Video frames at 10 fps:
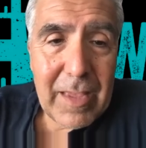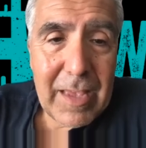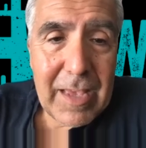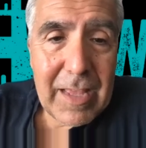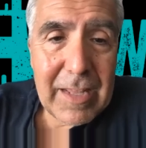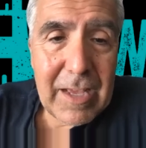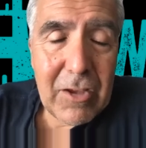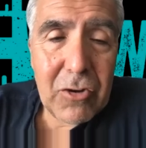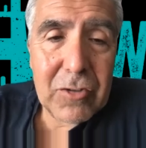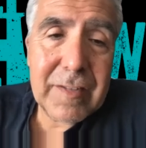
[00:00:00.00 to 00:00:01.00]
And uh,
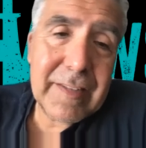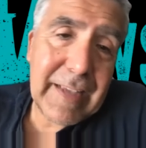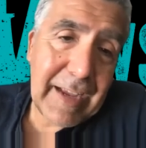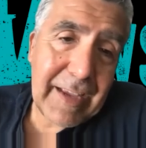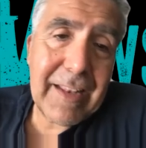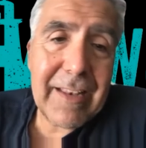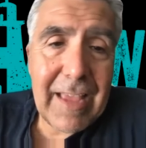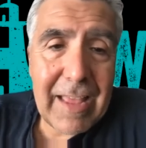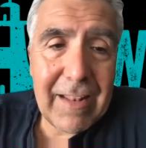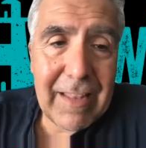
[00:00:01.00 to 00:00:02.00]
her second
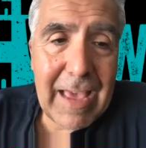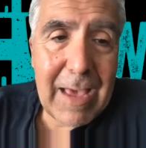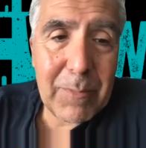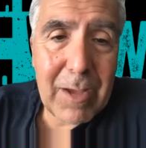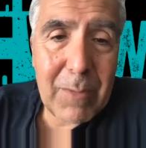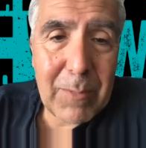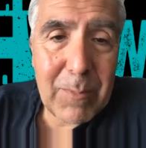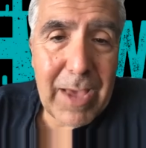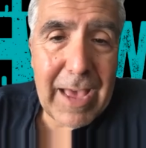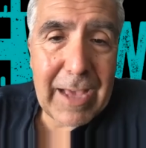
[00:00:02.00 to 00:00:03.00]
lap coming
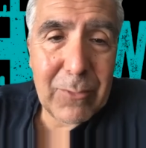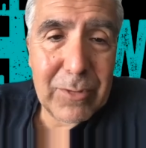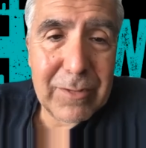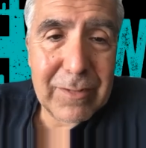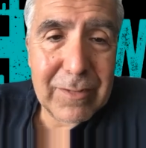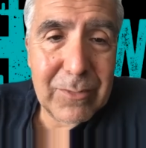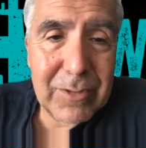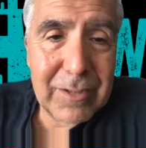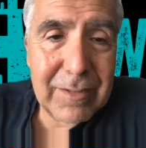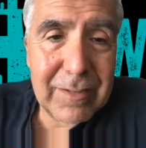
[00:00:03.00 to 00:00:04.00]
back was,
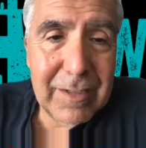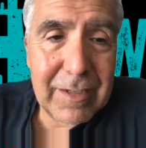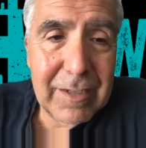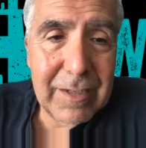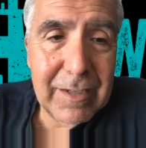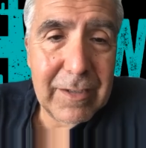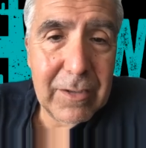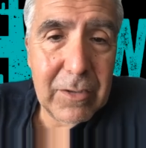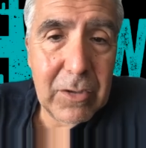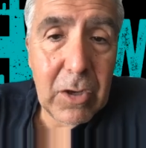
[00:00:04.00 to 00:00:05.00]
was, uh,
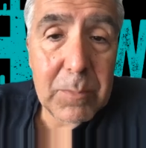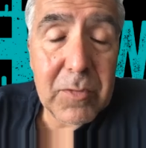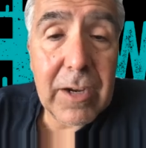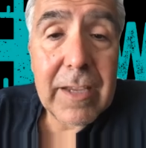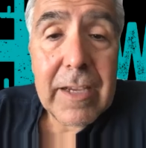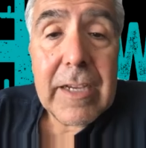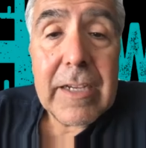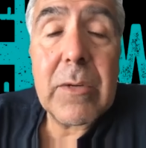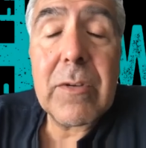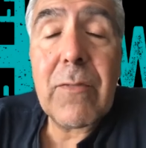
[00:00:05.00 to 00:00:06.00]
oh, I'm sorry,
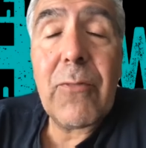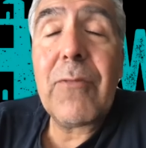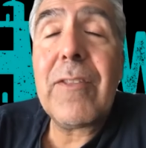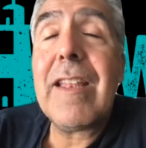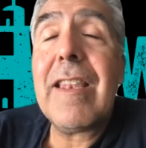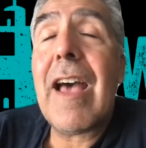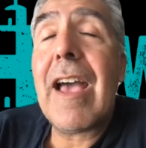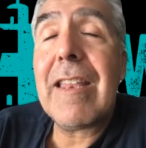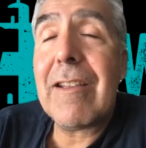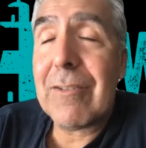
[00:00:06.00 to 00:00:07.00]
she was
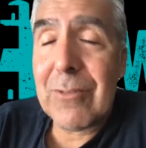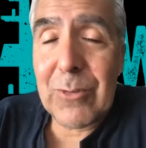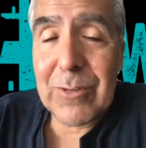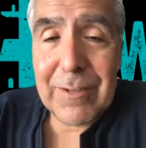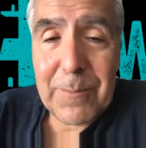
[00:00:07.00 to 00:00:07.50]
59 years old.